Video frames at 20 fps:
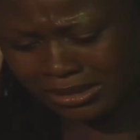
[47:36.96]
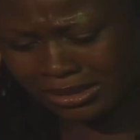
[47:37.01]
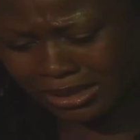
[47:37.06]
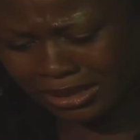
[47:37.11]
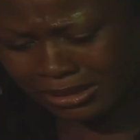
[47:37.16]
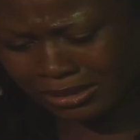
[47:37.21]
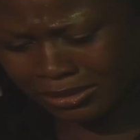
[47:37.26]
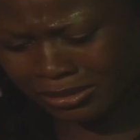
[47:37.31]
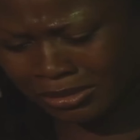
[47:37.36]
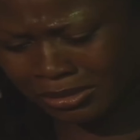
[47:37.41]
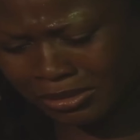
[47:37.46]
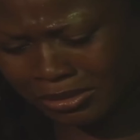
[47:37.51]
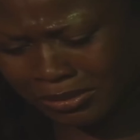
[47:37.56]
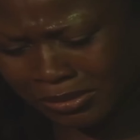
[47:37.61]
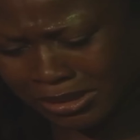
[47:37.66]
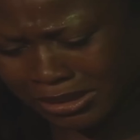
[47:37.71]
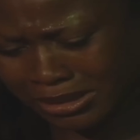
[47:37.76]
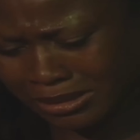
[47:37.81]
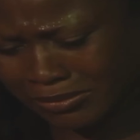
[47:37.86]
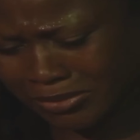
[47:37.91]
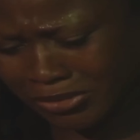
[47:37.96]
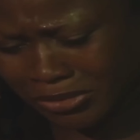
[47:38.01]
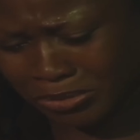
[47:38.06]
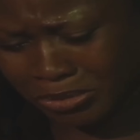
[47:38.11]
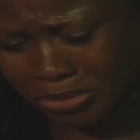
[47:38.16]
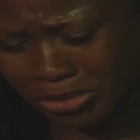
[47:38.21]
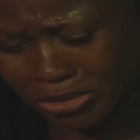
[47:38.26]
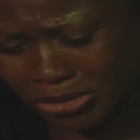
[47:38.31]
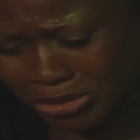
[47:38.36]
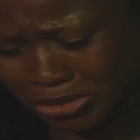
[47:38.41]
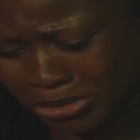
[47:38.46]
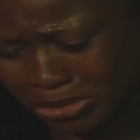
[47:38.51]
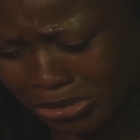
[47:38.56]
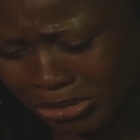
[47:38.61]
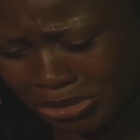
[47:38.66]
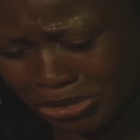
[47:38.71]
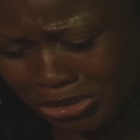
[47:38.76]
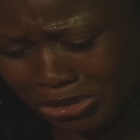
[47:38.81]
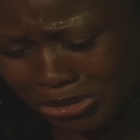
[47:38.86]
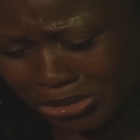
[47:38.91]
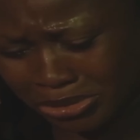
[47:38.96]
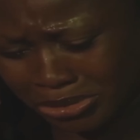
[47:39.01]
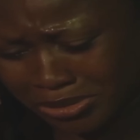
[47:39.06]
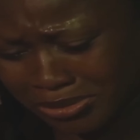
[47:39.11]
don't know what I'm supposed to do.